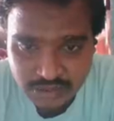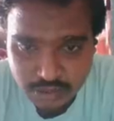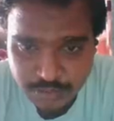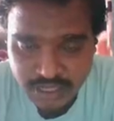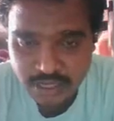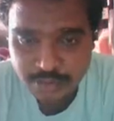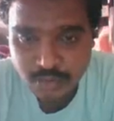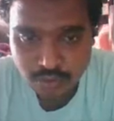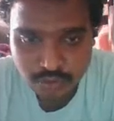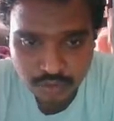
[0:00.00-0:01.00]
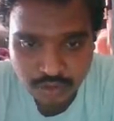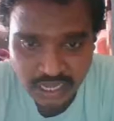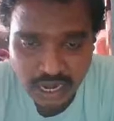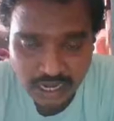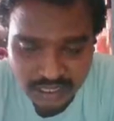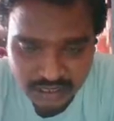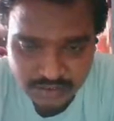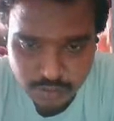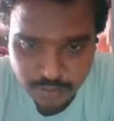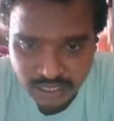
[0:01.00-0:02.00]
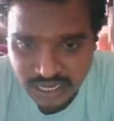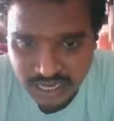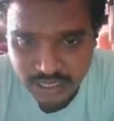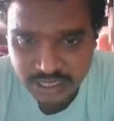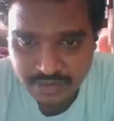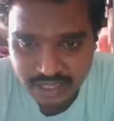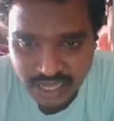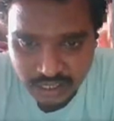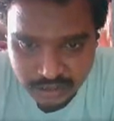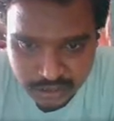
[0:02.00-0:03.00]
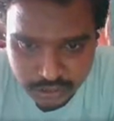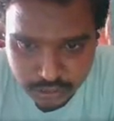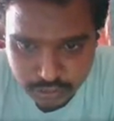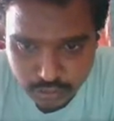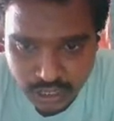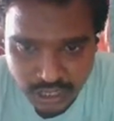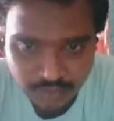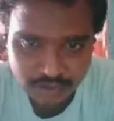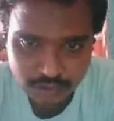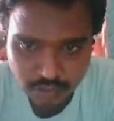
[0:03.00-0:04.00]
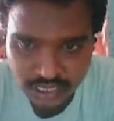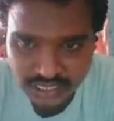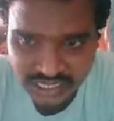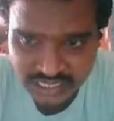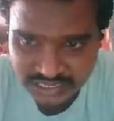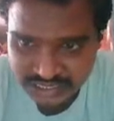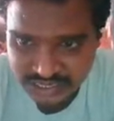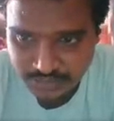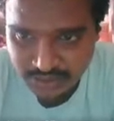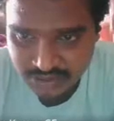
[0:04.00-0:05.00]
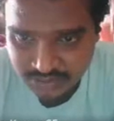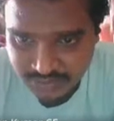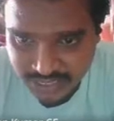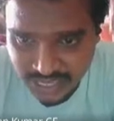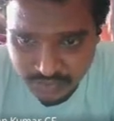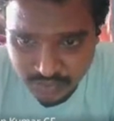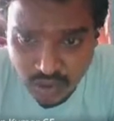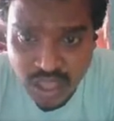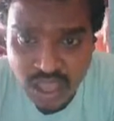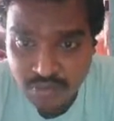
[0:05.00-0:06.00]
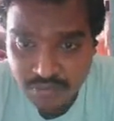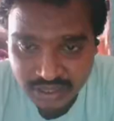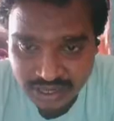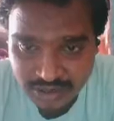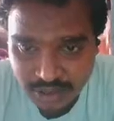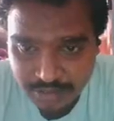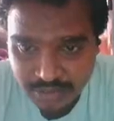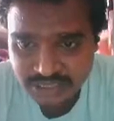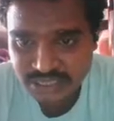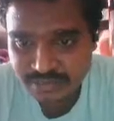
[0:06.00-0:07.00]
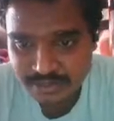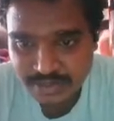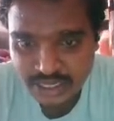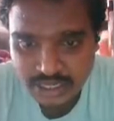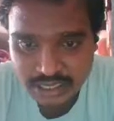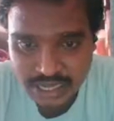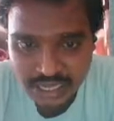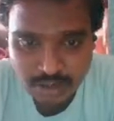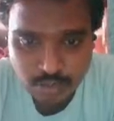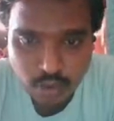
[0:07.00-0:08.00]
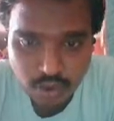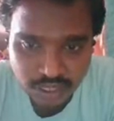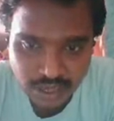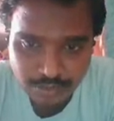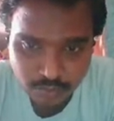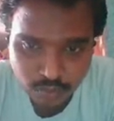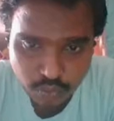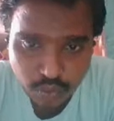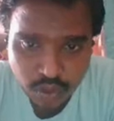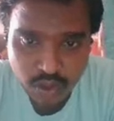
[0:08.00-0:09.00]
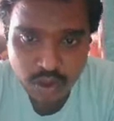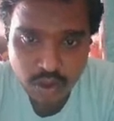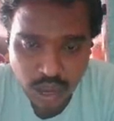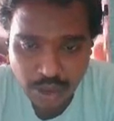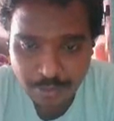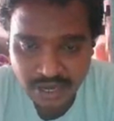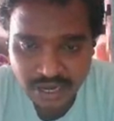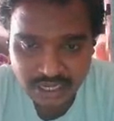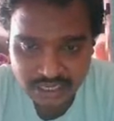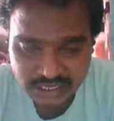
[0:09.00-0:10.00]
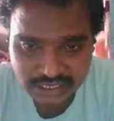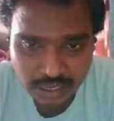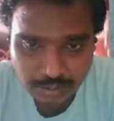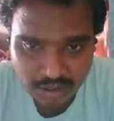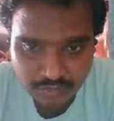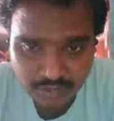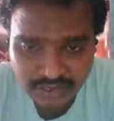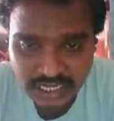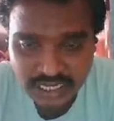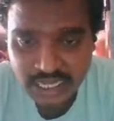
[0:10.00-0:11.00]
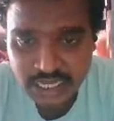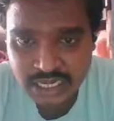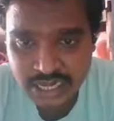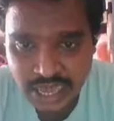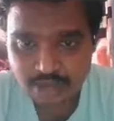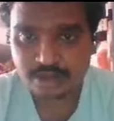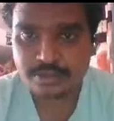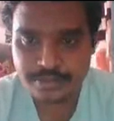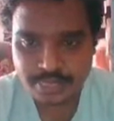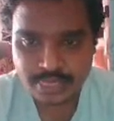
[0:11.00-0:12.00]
sludge, that should be removed. Okay, or that should be cleaned. It will take 6 to 12 hours. Total 36 hours it will take. So for that purpose, it will be taking more time to operate this type of a settling tank.